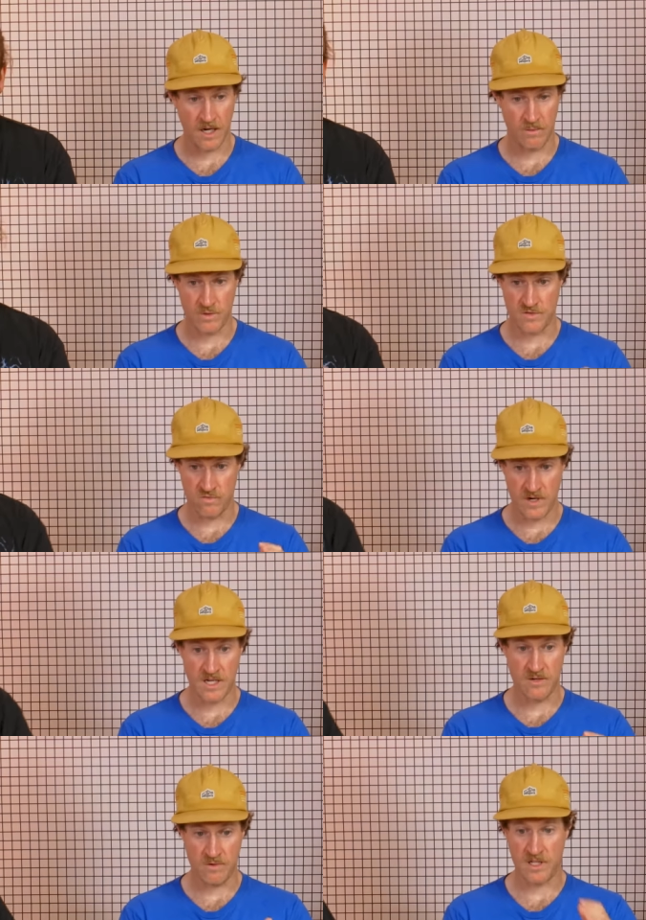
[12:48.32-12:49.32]
I was
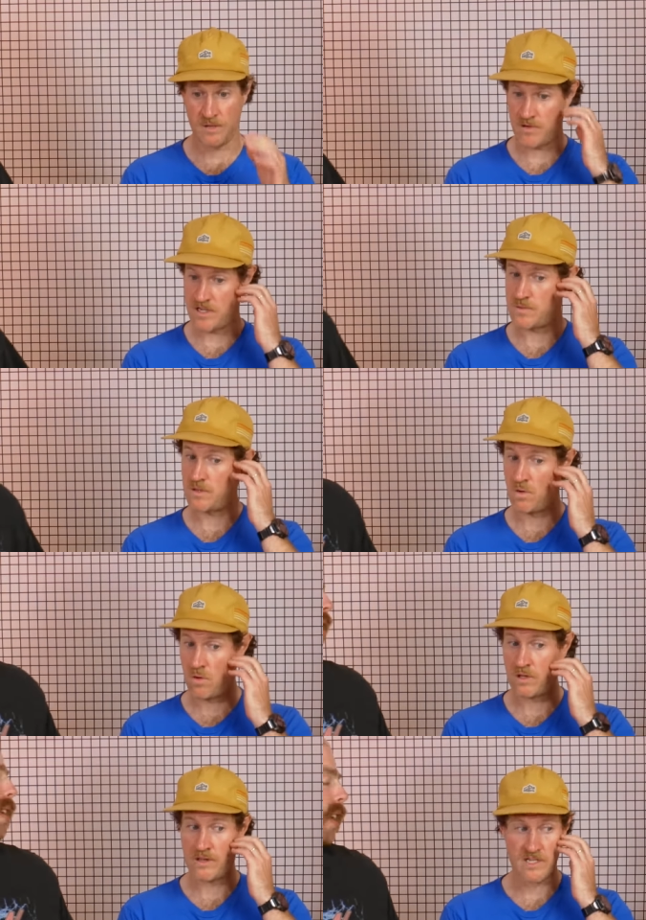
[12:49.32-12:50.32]
really, really impressed with
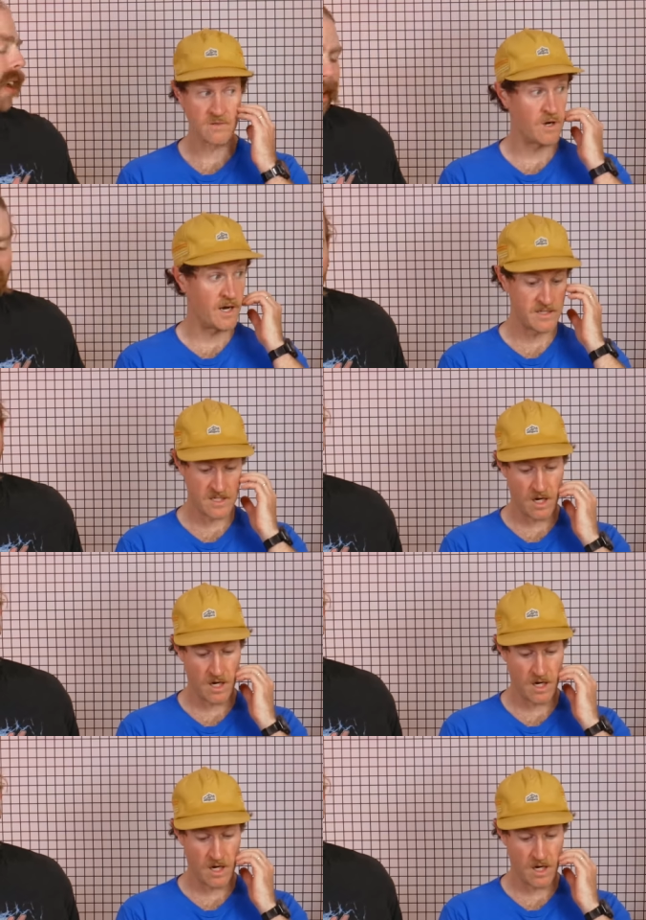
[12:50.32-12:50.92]
all of these wines.